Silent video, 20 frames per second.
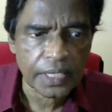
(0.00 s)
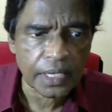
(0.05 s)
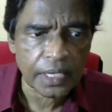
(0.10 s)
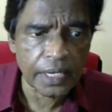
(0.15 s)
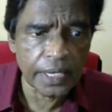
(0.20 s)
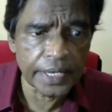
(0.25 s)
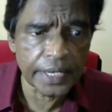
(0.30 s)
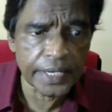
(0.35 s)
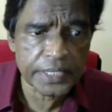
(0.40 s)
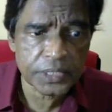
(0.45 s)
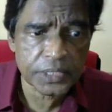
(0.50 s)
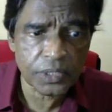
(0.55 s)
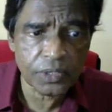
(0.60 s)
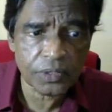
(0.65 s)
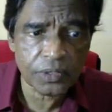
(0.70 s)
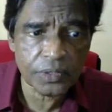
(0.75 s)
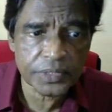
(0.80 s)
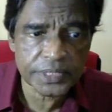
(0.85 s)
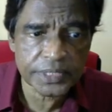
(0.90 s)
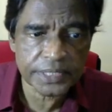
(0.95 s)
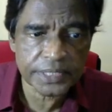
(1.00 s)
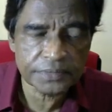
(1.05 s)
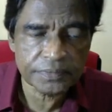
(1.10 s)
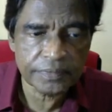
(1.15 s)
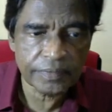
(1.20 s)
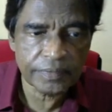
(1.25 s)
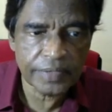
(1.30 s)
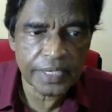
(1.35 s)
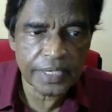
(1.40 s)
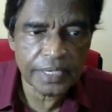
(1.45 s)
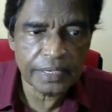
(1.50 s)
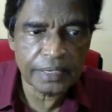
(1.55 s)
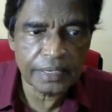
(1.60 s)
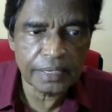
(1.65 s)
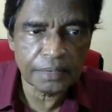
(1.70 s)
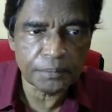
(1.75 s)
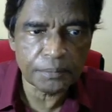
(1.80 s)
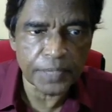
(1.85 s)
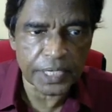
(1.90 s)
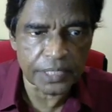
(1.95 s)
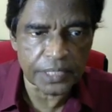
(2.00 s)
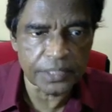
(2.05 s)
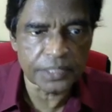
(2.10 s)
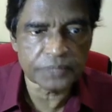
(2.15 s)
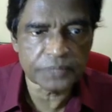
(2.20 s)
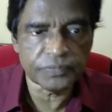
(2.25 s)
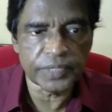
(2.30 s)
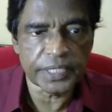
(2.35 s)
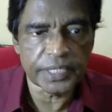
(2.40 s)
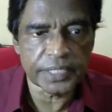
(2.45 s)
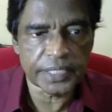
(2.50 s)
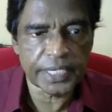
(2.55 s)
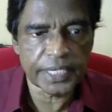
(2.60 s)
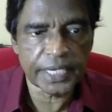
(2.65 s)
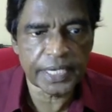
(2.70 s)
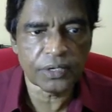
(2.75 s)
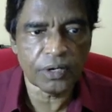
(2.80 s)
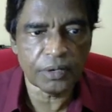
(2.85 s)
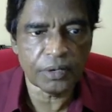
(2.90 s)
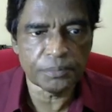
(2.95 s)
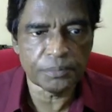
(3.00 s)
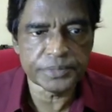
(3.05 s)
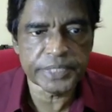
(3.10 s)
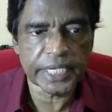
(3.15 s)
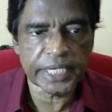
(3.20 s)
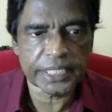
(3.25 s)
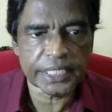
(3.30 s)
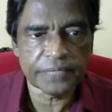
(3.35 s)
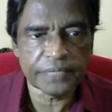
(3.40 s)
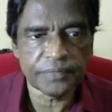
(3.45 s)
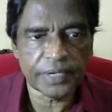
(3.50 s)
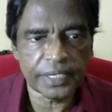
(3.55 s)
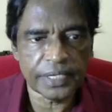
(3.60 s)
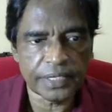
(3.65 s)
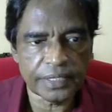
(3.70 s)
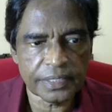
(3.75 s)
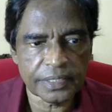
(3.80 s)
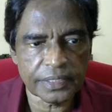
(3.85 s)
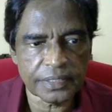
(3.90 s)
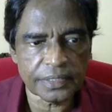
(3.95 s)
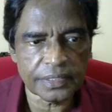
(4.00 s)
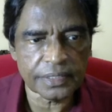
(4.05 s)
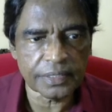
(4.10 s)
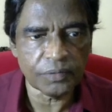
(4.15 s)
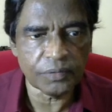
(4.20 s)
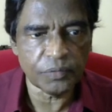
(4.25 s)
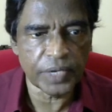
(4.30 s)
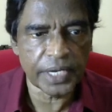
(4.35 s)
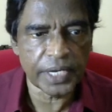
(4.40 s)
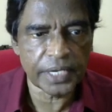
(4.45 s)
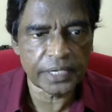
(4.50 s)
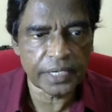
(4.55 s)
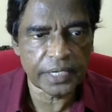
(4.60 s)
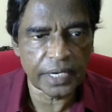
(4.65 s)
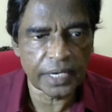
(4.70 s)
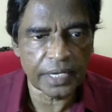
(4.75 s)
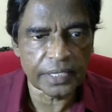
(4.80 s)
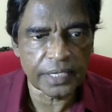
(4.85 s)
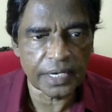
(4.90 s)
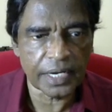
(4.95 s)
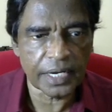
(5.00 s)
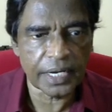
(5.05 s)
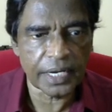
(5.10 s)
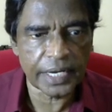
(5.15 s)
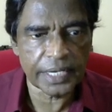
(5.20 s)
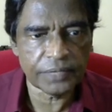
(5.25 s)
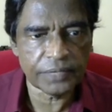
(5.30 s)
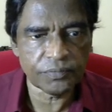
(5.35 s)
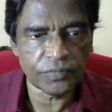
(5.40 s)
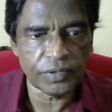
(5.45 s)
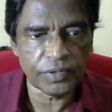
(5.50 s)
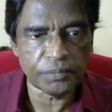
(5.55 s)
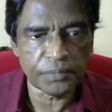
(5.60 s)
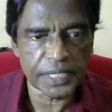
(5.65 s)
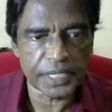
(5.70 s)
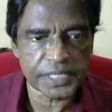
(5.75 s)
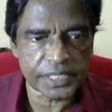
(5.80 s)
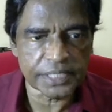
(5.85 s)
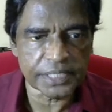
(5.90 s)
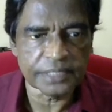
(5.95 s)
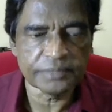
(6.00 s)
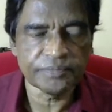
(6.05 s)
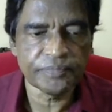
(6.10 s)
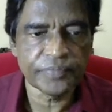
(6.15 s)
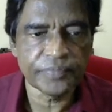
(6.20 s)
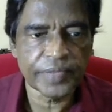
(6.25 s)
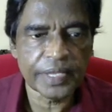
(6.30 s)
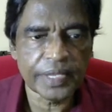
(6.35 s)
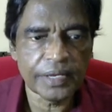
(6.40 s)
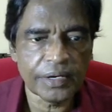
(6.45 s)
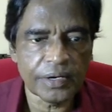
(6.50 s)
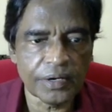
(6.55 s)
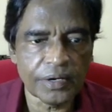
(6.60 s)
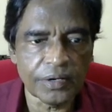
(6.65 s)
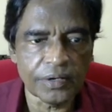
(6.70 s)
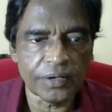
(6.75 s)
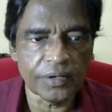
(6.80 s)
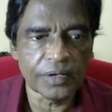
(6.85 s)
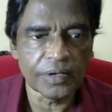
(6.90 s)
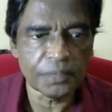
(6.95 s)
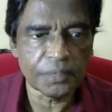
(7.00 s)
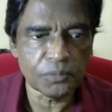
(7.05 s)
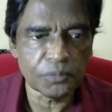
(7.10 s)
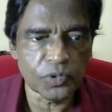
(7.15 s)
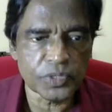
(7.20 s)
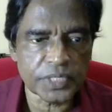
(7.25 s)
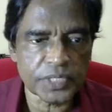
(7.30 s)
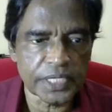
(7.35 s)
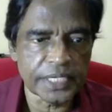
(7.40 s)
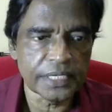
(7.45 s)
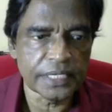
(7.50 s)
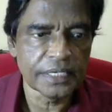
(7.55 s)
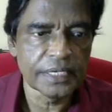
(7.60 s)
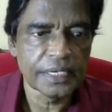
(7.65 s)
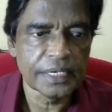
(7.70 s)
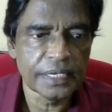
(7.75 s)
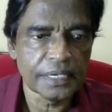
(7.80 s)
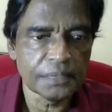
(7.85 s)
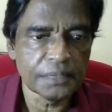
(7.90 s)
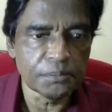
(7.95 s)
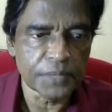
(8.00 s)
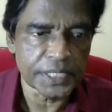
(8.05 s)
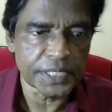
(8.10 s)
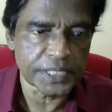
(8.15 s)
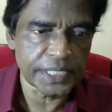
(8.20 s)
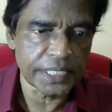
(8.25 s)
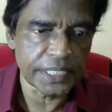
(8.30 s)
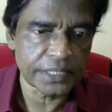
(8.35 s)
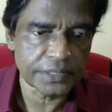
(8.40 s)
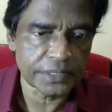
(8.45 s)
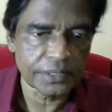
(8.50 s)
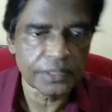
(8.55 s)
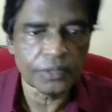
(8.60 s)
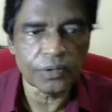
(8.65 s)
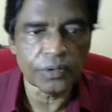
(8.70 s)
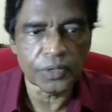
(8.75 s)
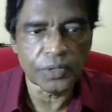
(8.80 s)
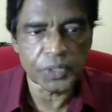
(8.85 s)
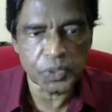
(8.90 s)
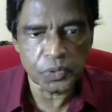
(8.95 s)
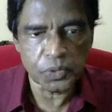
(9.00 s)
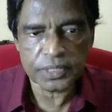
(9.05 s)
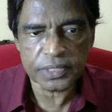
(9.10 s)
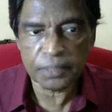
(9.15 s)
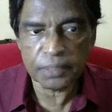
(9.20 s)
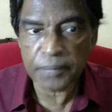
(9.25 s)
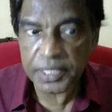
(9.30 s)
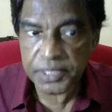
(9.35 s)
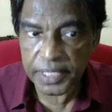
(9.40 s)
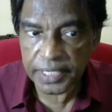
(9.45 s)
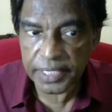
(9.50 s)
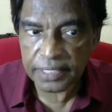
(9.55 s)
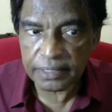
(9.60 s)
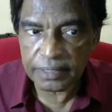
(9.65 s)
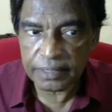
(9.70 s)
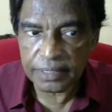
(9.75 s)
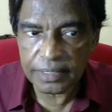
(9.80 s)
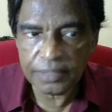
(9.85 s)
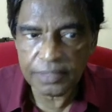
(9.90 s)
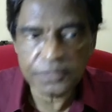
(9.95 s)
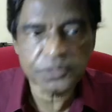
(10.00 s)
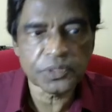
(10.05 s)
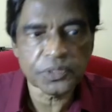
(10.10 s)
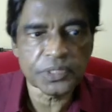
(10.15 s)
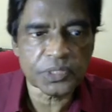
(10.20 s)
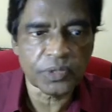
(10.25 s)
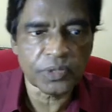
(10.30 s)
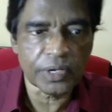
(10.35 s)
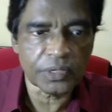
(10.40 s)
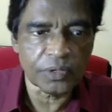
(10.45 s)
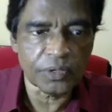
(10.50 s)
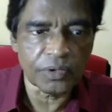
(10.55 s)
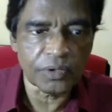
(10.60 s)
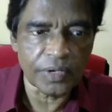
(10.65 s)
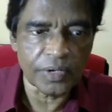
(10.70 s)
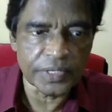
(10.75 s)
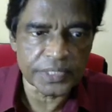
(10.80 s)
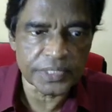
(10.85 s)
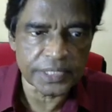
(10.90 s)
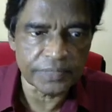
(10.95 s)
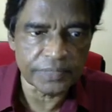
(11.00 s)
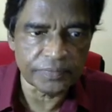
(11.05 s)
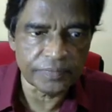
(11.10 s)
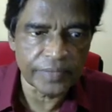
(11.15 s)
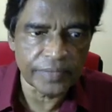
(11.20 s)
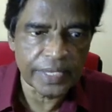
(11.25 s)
It is conclusive because we take objectively the weight and the height we measure. All are mostly machines or tools are measuring, so it's quite conclusive.